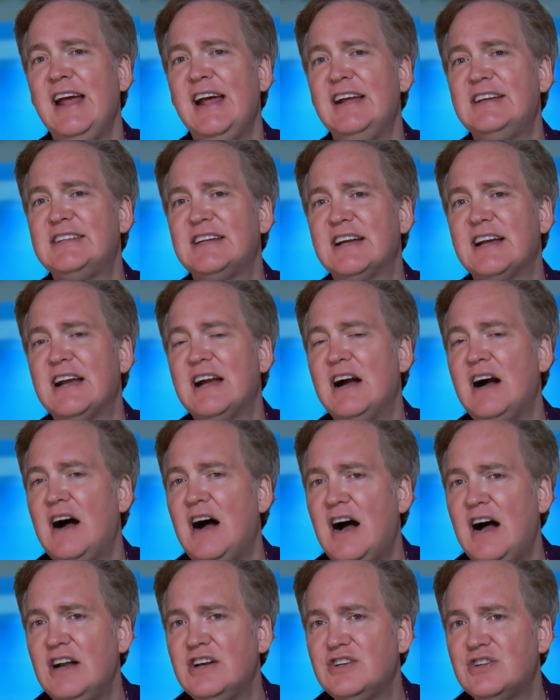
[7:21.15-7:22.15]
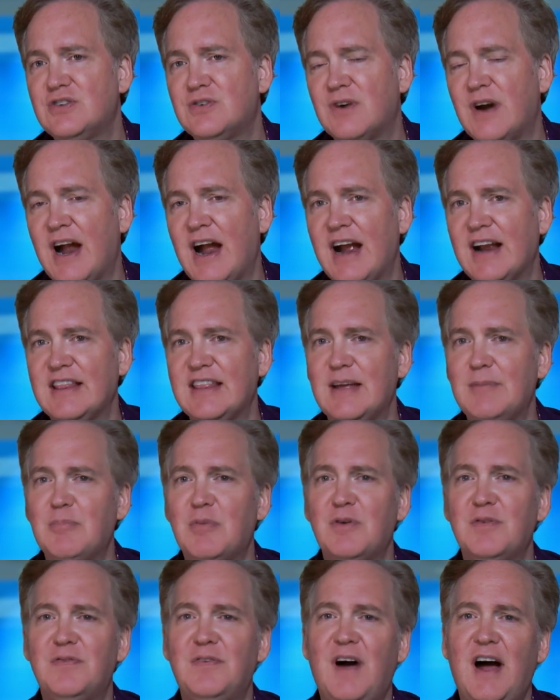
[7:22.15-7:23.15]
is a contract that
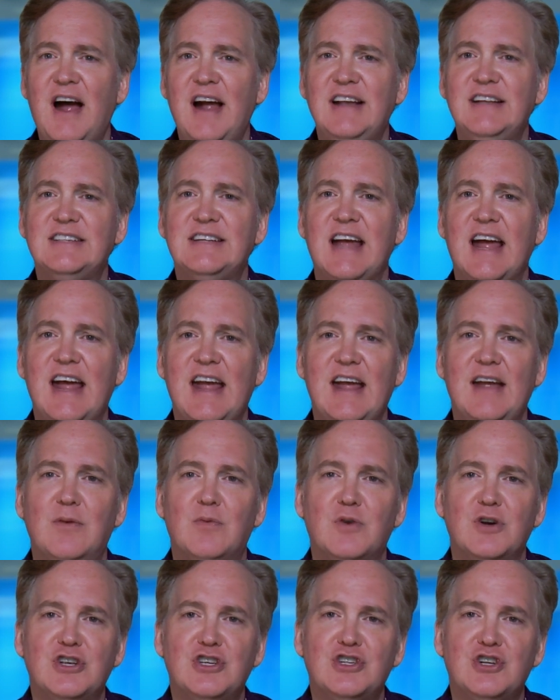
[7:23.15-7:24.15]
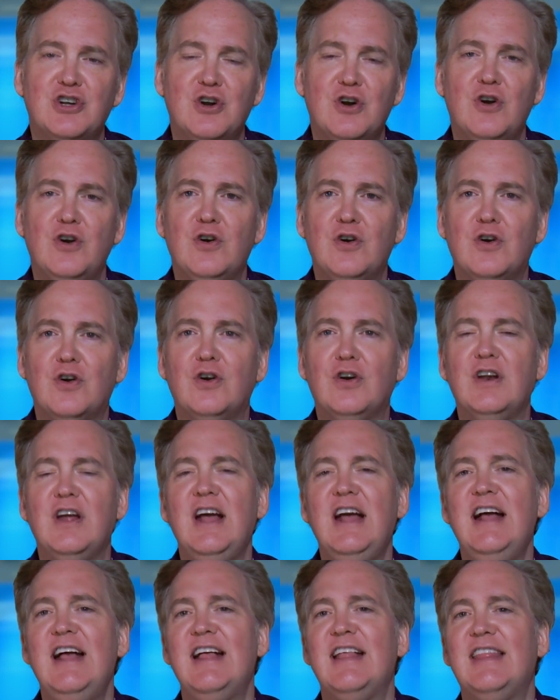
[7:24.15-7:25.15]
provides a return
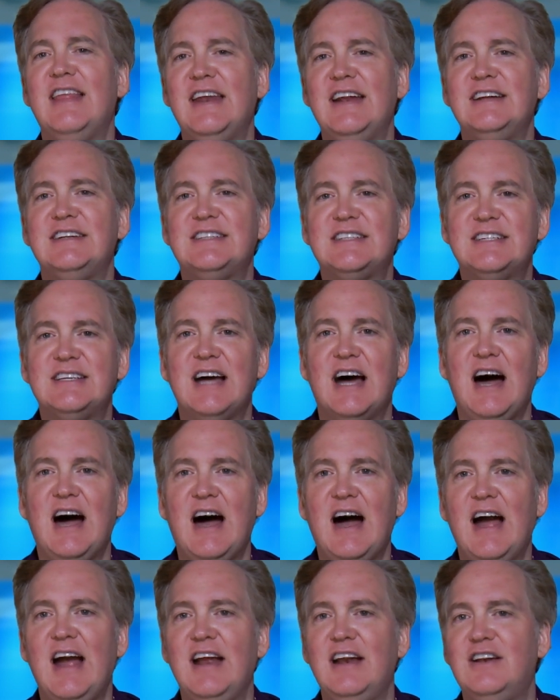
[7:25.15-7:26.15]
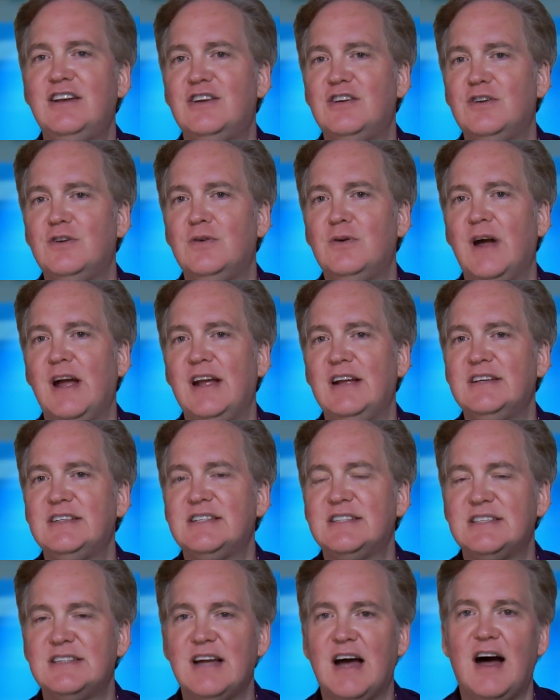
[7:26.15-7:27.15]
that is tied to a
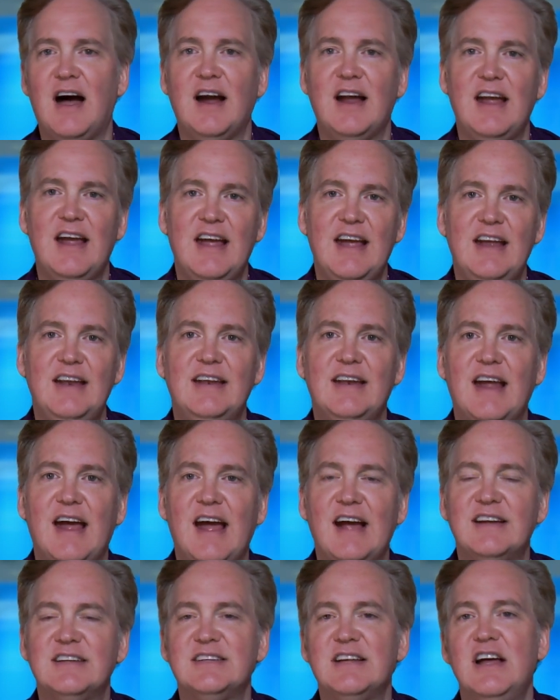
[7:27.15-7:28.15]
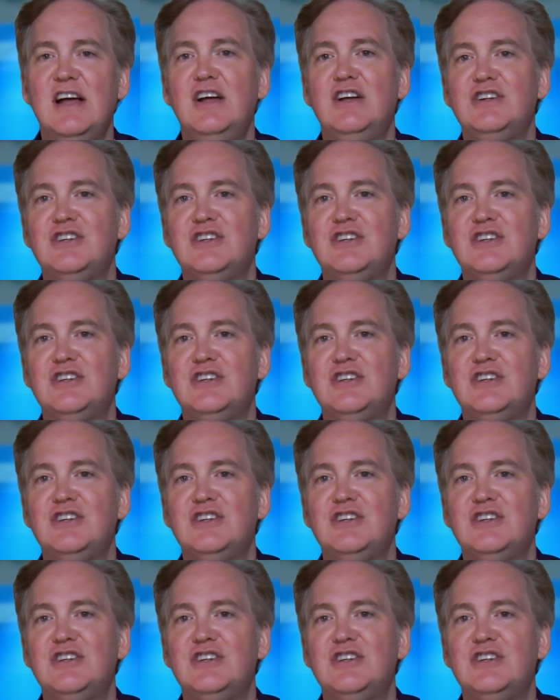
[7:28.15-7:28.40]
stock index,